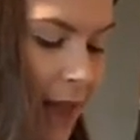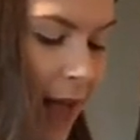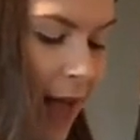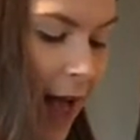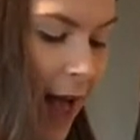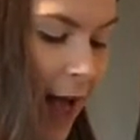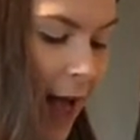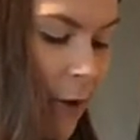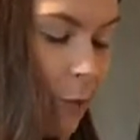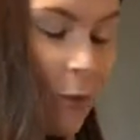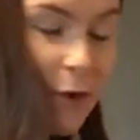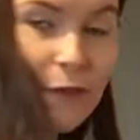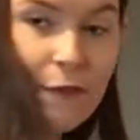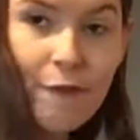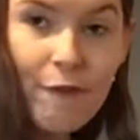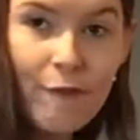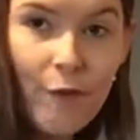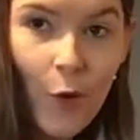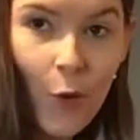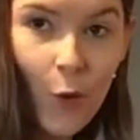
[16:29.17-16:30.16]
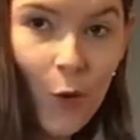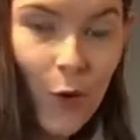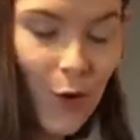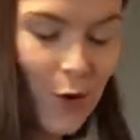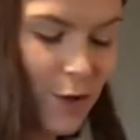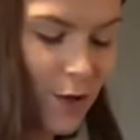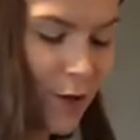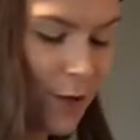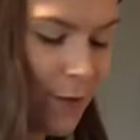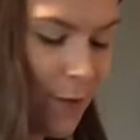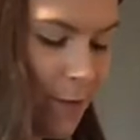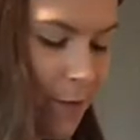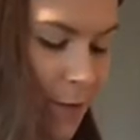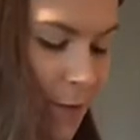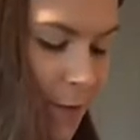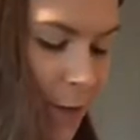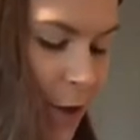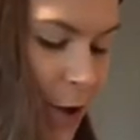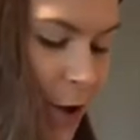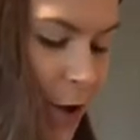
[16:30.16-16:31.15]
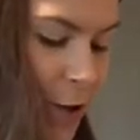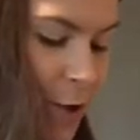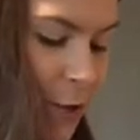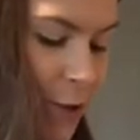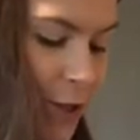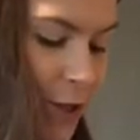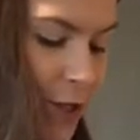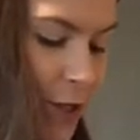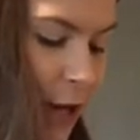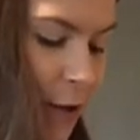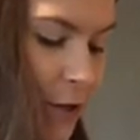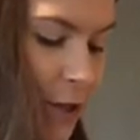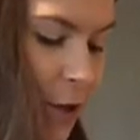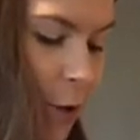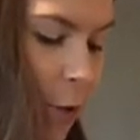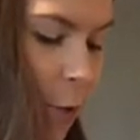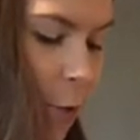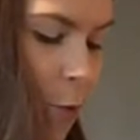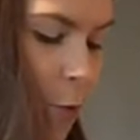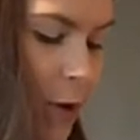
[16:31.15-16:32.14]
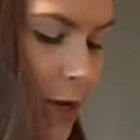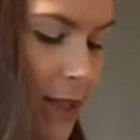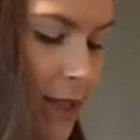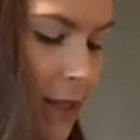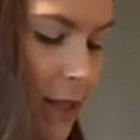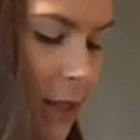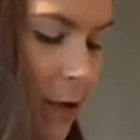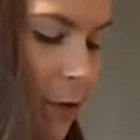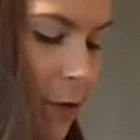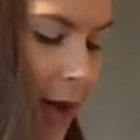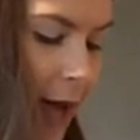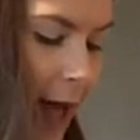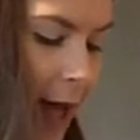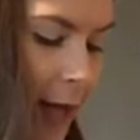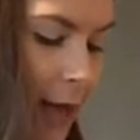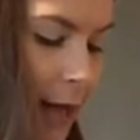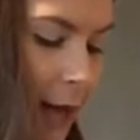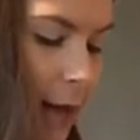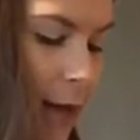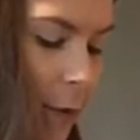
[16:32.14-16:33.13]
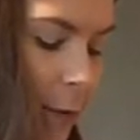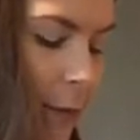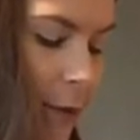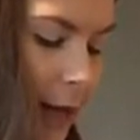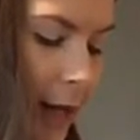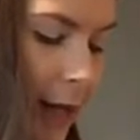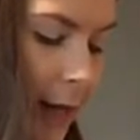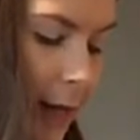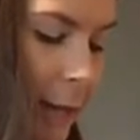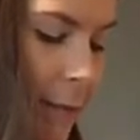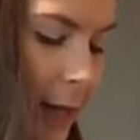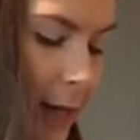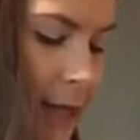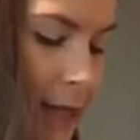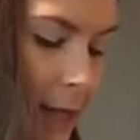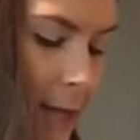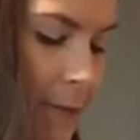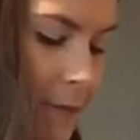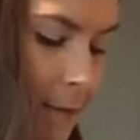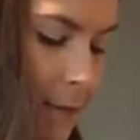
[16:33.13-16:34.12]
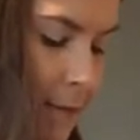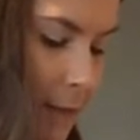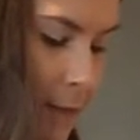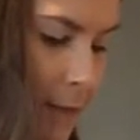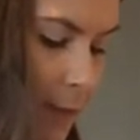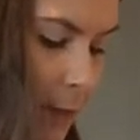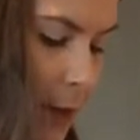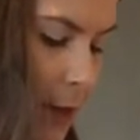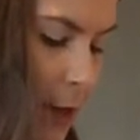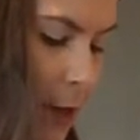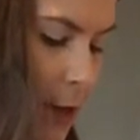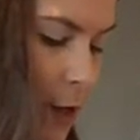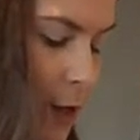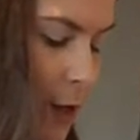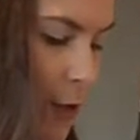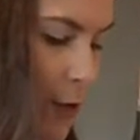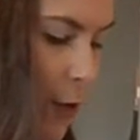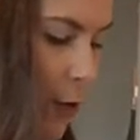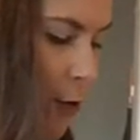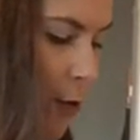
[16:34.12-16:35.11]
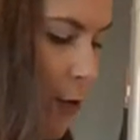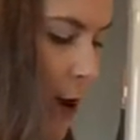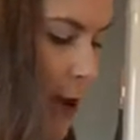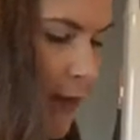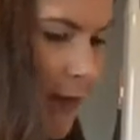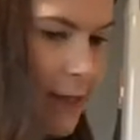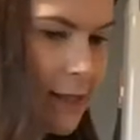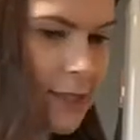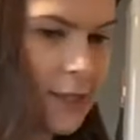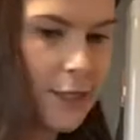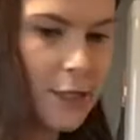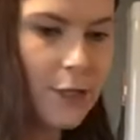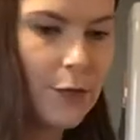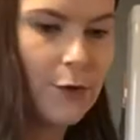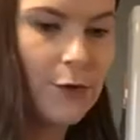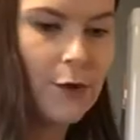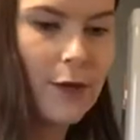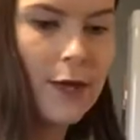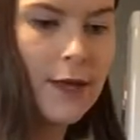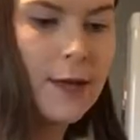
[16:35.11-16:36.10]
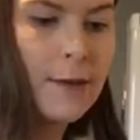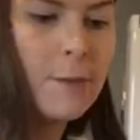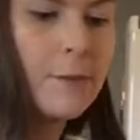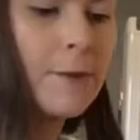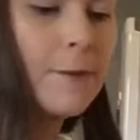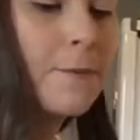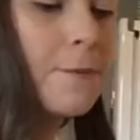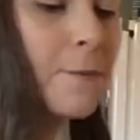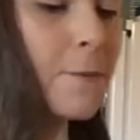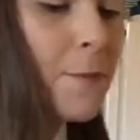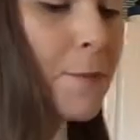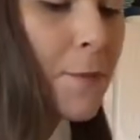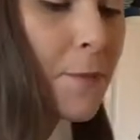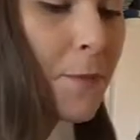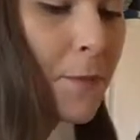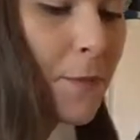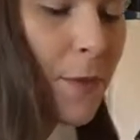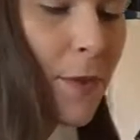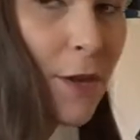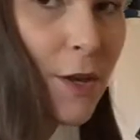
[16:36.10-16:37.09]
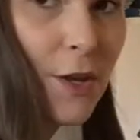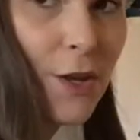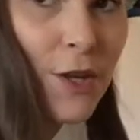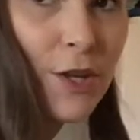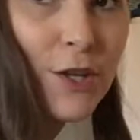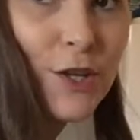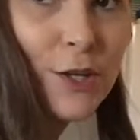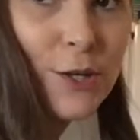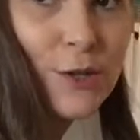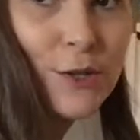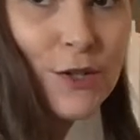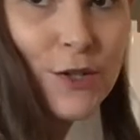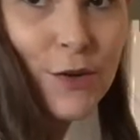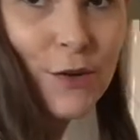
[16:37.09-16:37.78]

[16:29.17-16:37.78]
And with a fork, you're just going to whisk your egg up a little bit. So crack that into your cup. Use your